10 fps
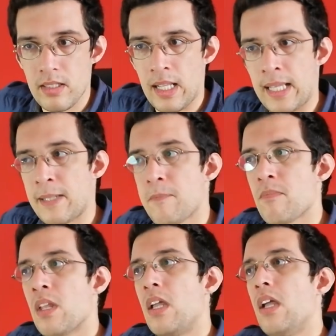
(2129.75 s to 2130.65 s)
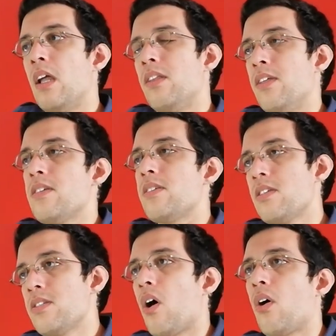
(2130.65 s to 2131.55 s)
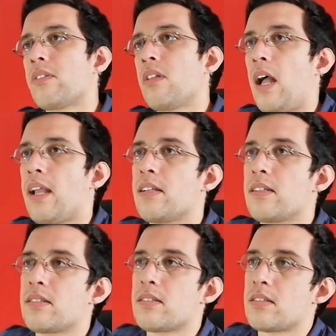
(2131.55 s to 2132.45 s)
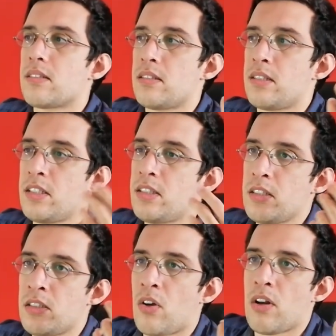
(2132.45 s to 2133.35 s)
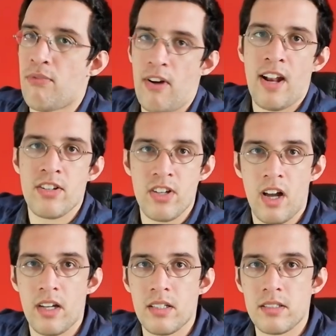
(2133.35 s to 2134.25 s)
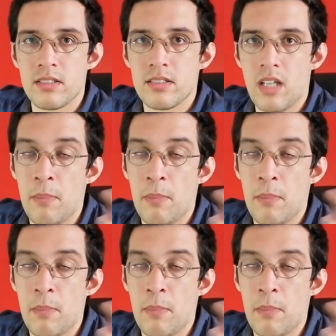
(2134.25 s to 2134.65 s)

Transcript: Like this is not like this is not a franchise.